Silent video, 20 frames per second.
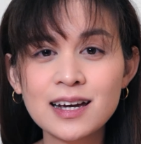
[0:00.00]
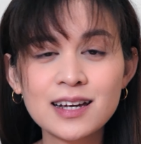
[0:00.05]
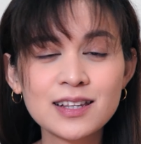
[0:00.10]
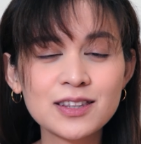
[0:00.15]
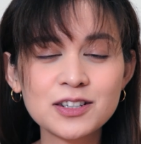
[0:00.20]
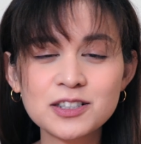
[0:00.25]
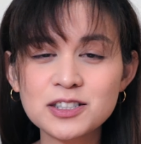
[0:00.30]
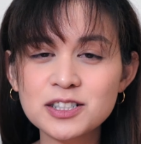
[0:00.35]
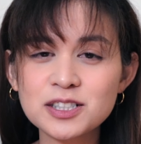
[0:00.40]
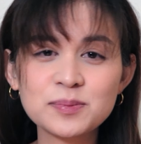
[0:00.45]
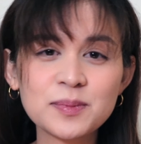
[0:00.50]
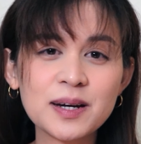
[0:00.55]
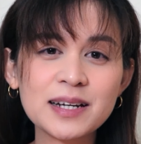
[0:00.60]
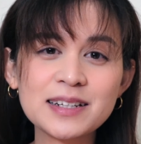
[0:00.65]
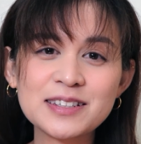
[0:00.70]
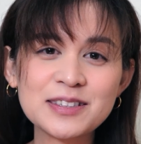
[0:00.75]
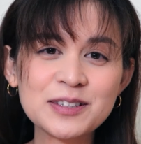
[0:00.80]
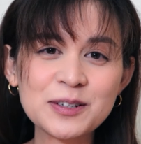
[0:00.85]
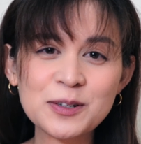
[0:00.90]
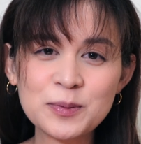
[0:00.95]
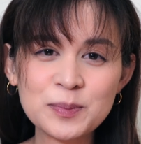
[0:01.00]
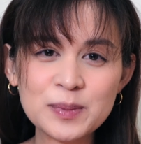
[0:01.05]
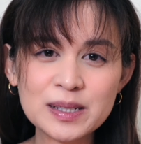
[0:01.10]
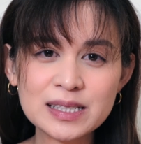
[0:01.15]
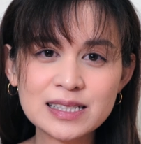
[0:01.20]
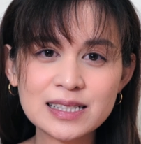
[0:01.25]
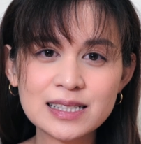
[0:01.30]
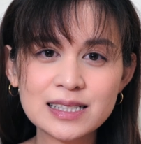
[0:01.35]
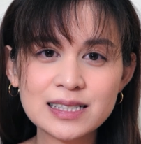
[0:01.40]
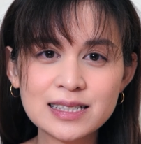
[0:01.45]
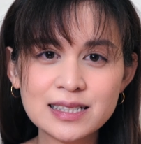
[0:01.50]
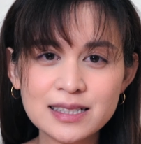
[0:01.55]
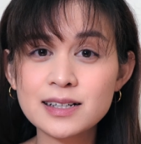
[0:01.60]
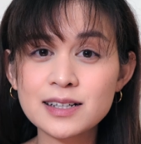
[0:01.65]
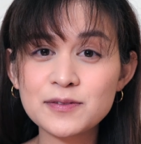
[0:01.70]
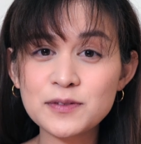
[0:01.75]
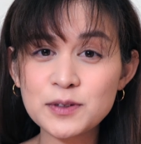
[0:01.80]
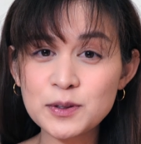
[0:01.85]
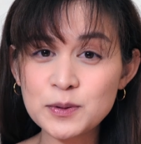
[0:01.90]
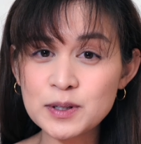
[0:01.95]
They're just minding their own business.
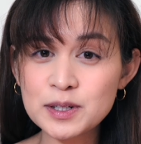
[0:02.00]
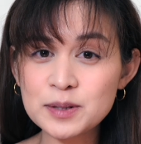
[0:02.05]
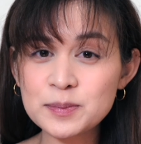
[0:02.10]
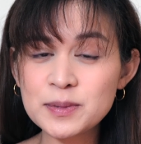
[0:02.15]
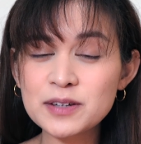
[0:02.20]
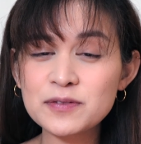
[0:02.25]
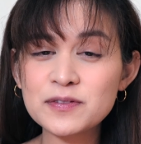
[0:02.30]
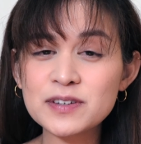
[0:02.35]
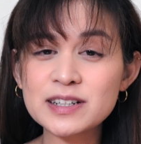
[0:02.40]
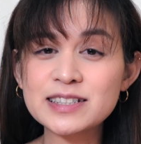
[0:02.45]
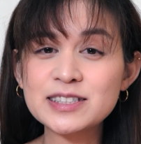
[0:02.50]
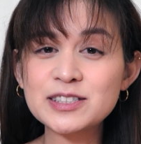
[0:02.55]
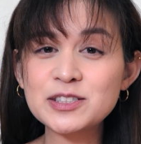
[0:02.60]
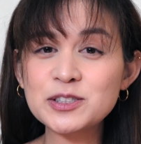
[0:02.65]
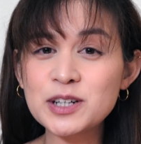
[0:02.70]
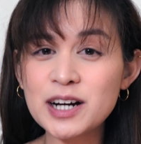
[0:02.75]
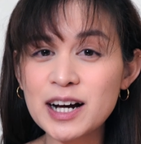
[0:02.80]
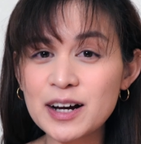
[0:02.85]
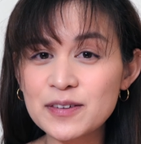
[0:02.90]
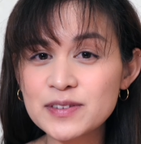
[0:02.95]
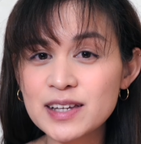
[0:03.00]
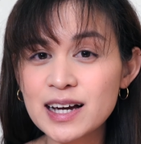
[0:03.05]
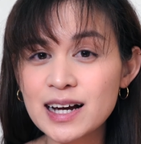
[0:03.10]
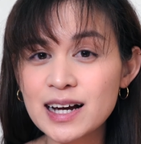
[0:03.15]
If you want to make friends, you have to